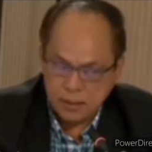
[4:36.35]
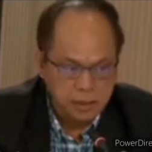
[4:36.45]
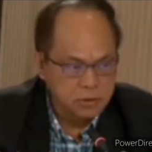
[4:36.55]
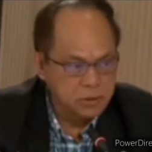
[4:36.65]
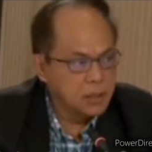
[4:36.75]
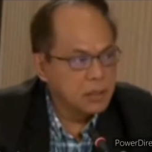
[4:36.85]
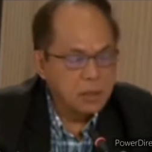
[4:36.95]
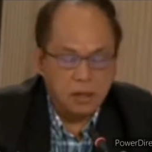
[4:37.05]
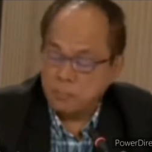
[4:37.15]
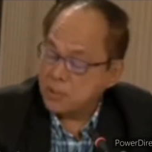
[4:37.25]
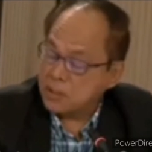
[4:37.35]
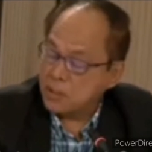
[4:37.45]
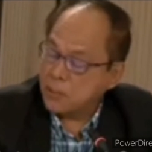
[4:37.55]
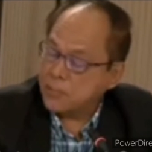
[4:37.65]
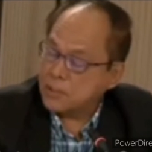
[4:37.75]
the House of
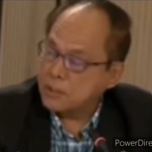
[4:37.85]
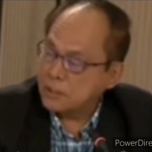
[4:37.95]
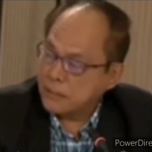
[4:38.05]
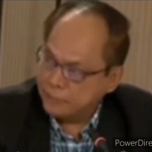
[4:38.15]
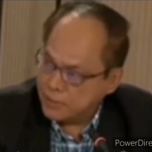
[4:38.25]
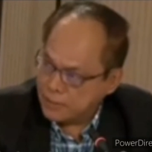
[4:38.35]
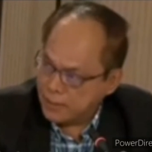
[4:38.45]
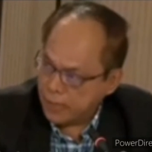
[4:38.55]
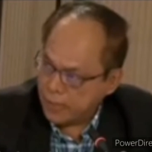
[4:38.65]
Representatives.